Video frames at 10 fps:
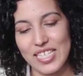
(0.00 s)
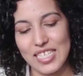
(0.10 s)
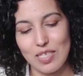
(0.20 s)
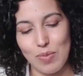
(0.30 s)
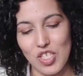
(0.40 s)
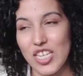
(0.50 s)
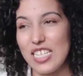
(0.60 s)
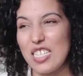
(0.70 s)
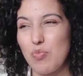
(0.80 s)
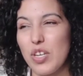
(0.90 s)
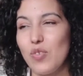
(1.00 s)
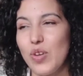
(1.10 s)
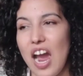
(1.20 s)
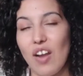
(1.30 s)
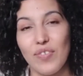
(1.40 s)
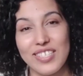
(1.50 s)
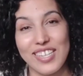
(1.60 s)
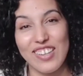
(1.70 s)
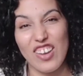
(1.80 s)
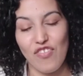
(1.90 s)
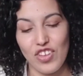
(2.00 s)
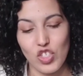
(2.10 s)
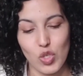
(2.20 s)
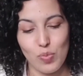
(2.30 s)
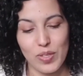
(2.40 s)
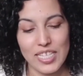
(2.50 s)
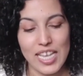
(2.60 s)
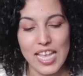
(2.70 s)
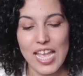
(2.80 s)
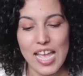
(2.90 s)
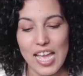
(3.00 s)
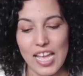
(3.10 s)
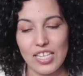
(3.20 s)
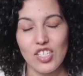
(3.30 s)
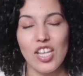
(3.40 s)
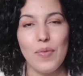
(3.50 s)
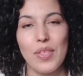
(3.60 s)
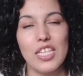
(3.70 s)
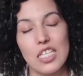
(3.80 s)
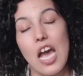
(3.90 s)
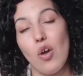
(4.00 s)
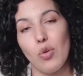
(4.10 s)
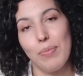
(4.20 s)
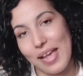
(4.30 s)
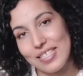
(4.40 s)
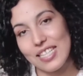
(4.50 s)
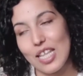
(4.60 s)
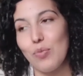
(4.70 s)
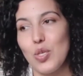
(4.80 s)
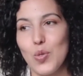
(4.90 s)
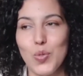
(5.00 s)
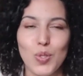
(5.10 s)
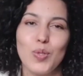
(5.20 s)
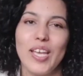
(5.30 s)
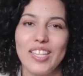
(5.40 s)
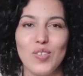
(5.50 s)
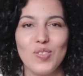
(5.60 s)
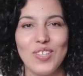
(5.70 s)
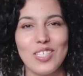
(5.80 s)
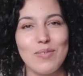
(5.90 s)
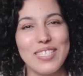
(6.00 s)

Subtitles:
Especially in spring, we harvest a lot of vegetables, and our basket that we use to get those vegetables